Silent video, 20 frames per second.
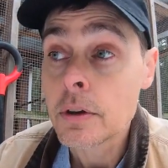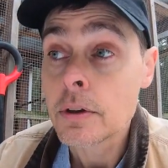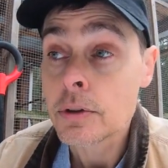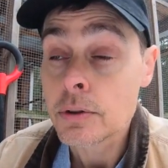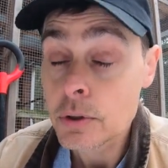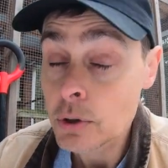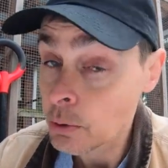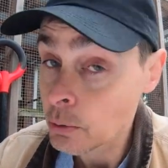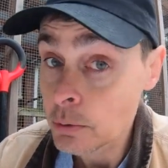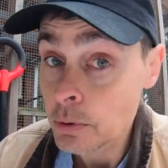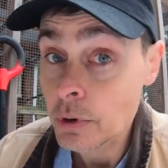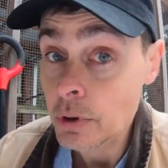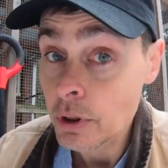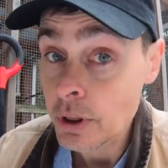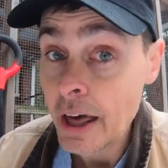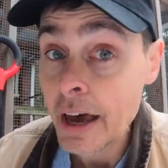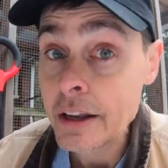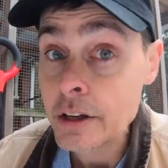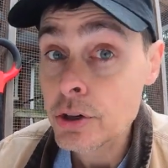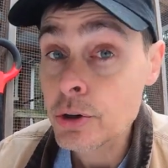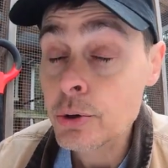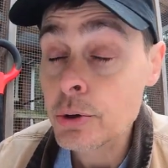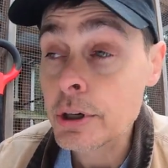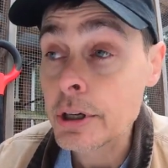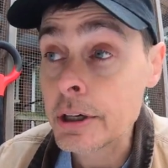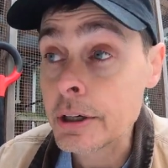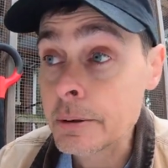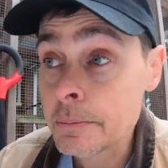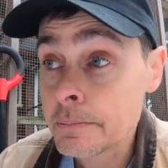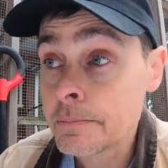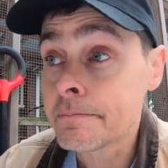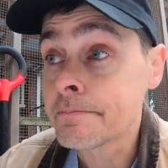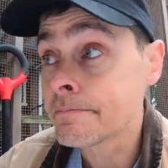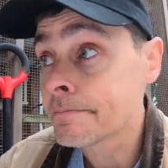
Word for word: So that tree